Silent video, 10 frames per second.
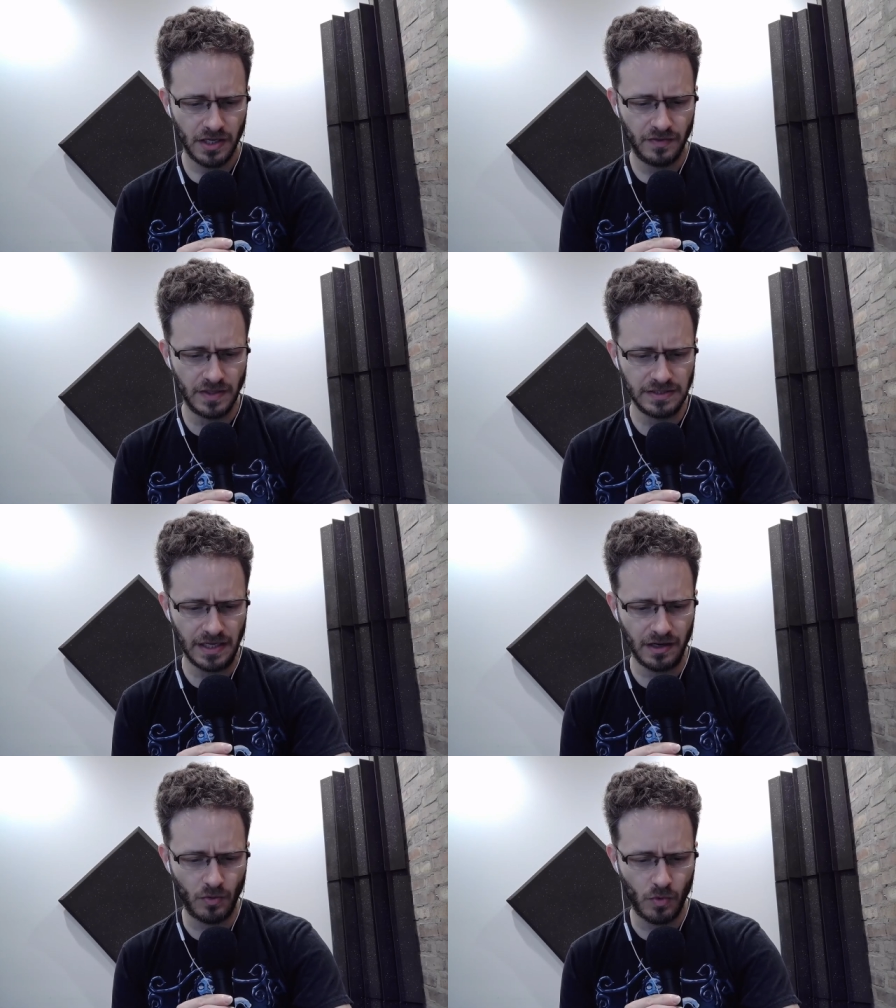And the
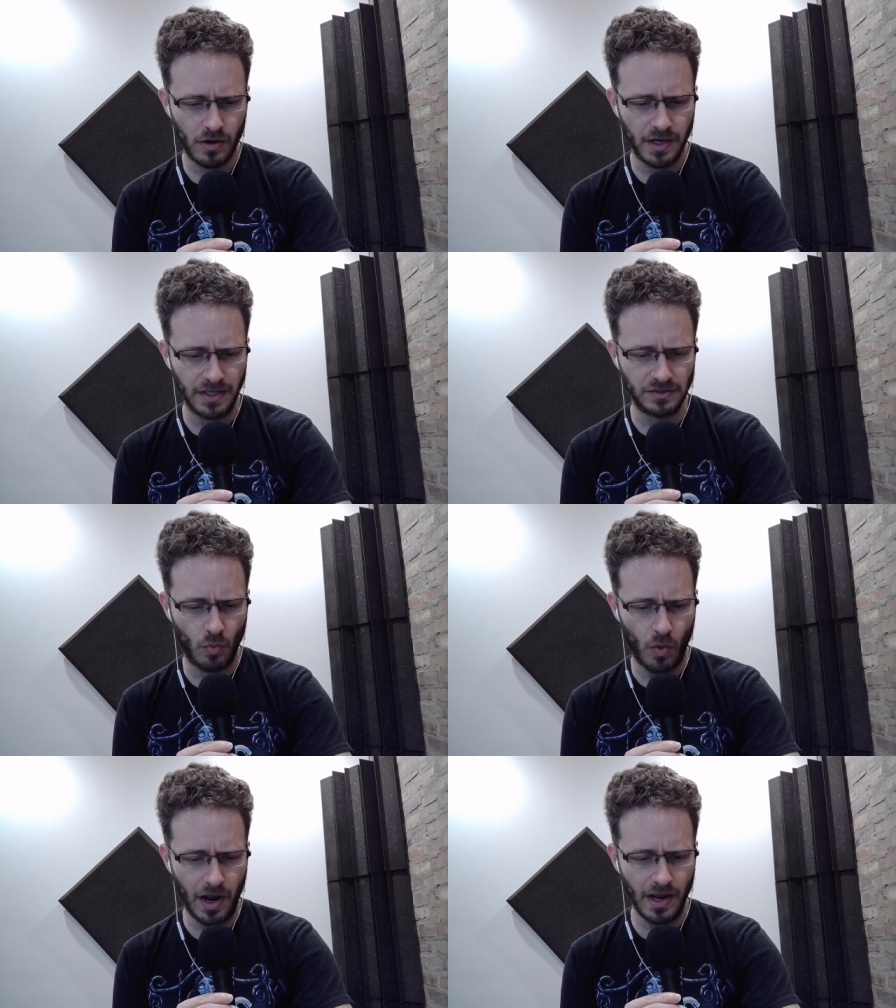second word is
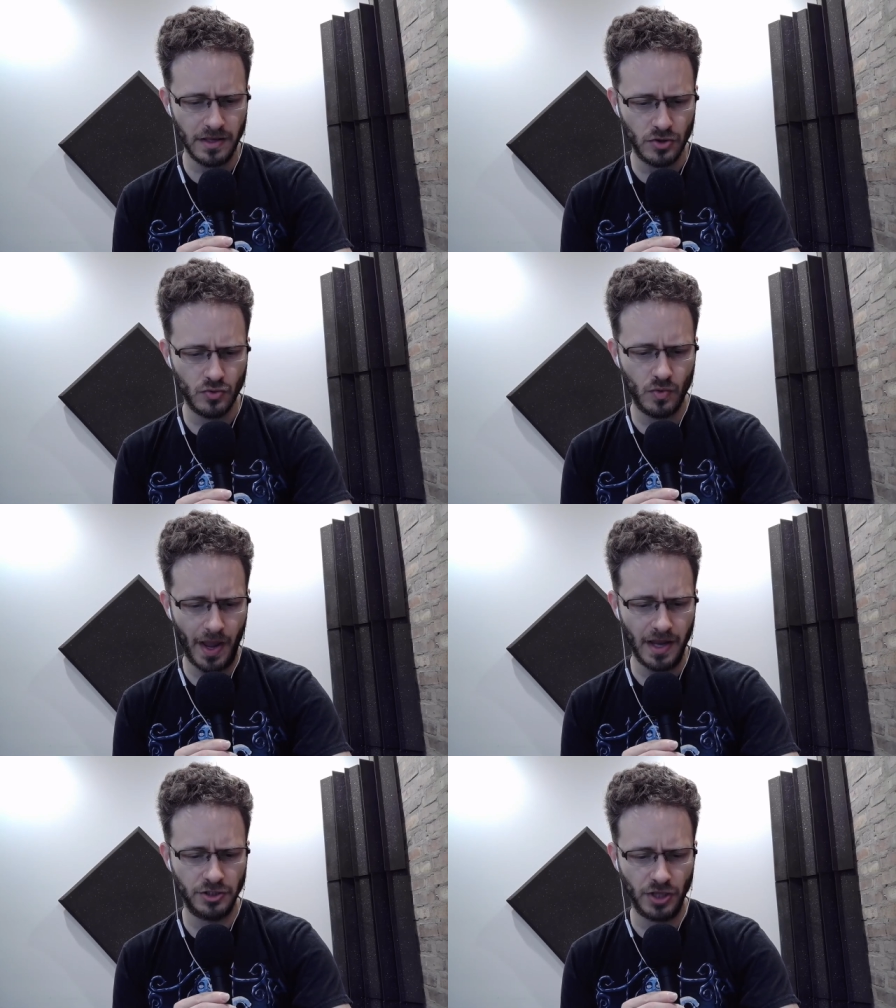
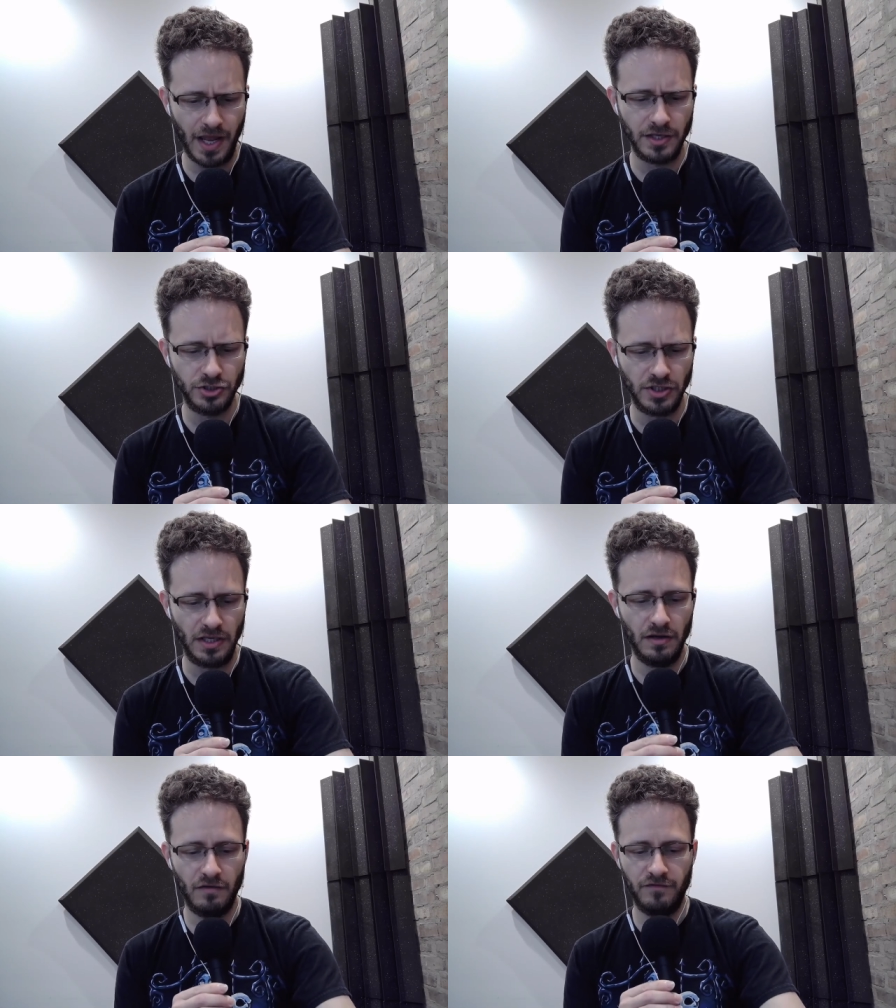
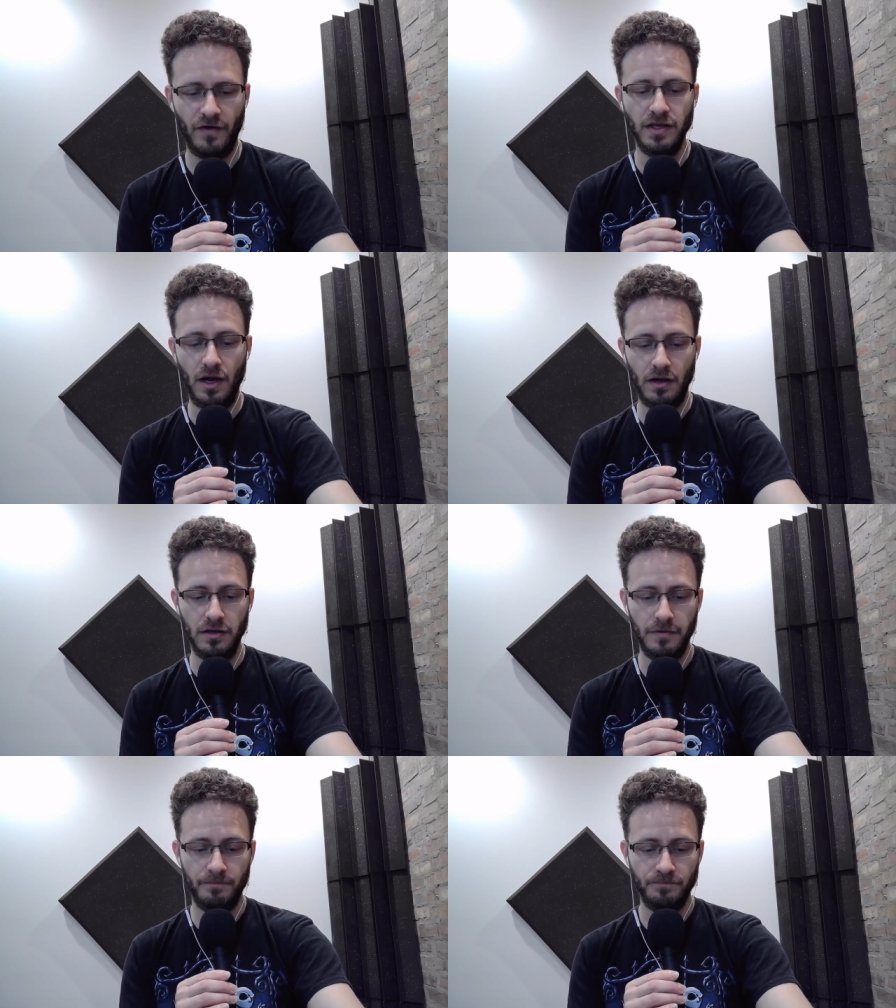Y-U-H-N-G, fa yang.